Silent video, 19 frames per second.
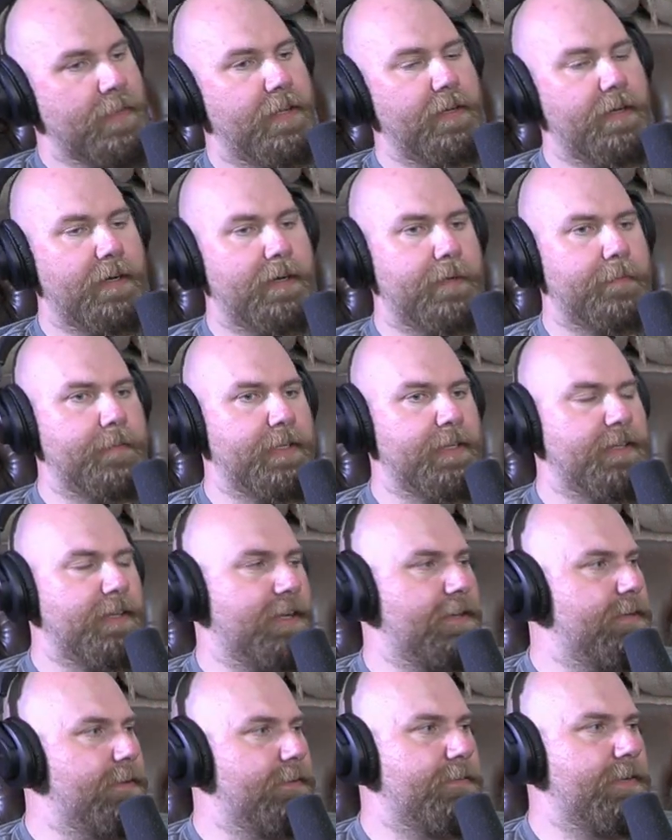But
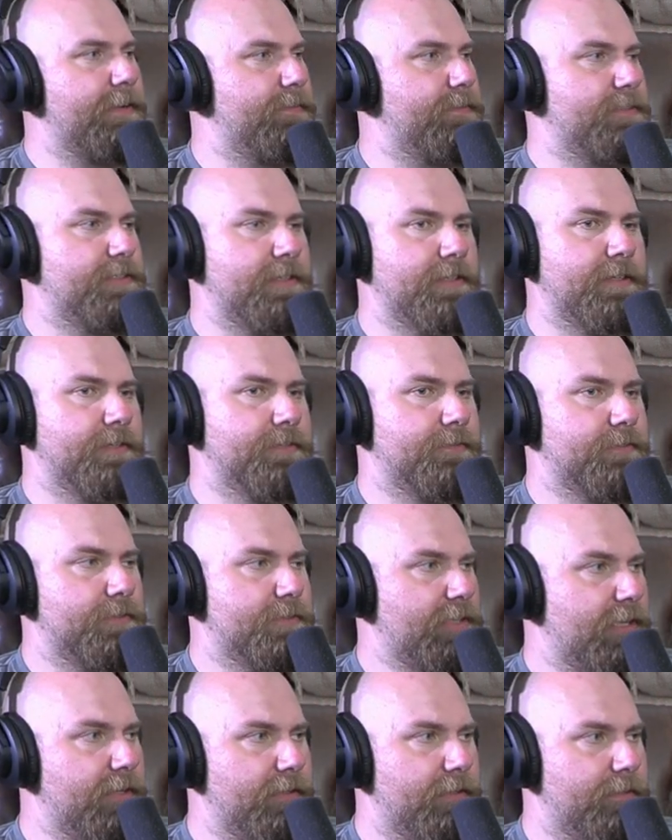I haven't seen those for
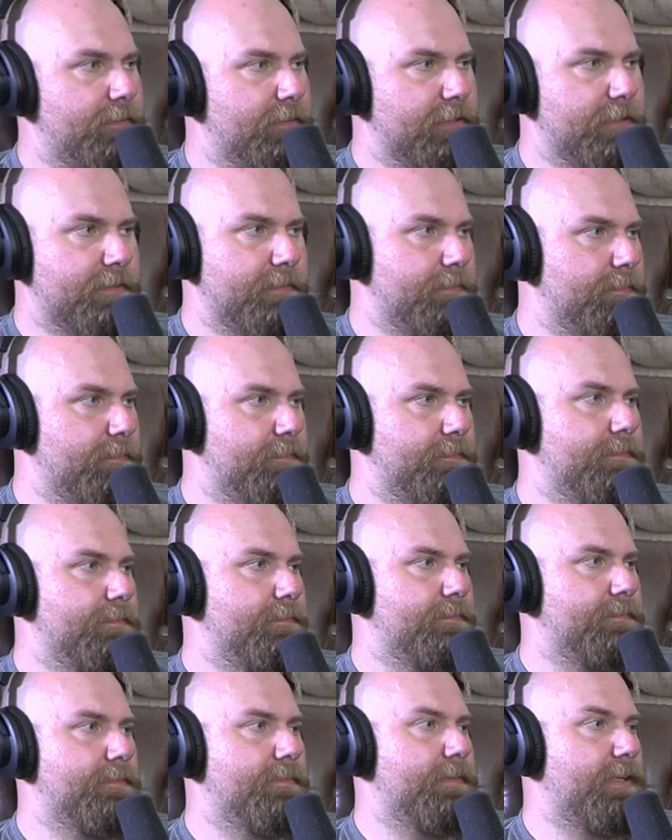sale like
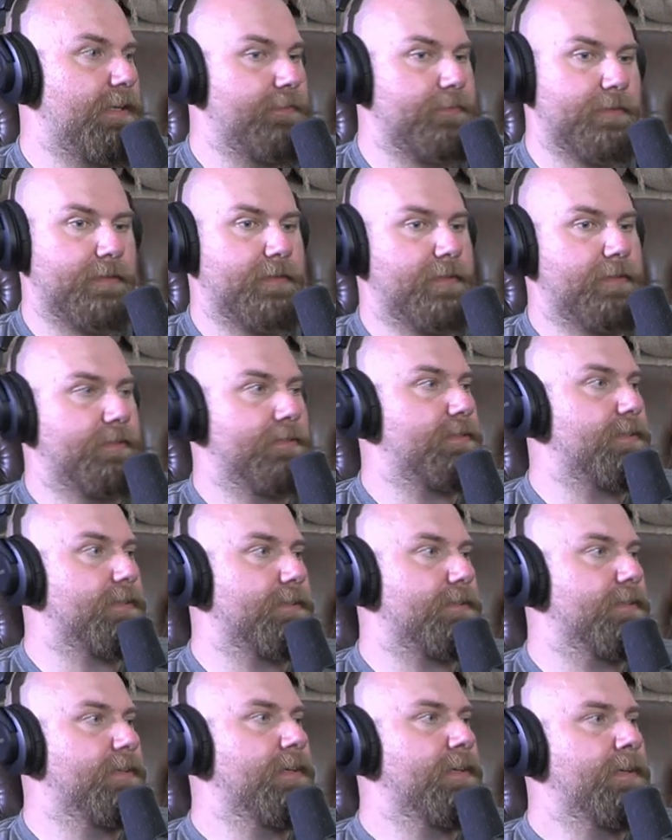ever. I don't
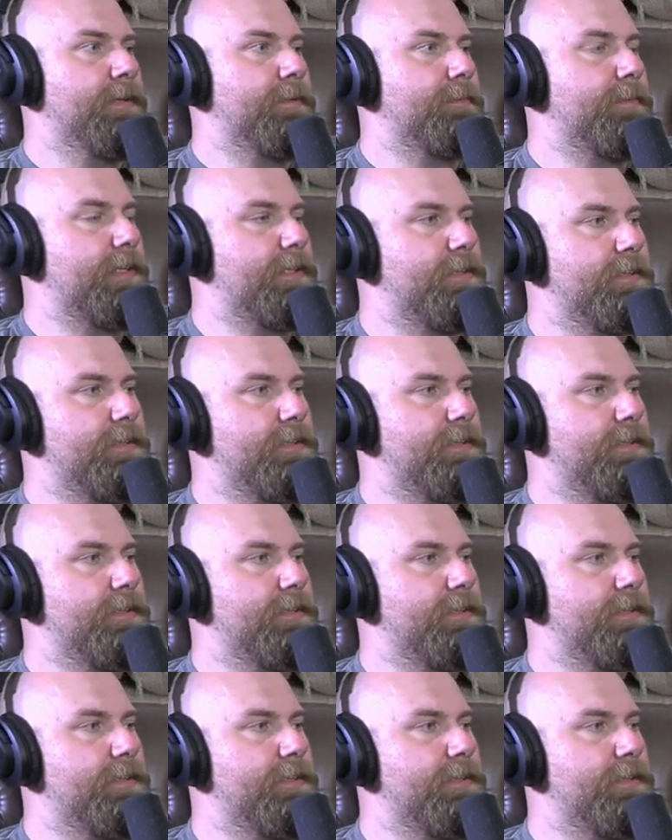think. But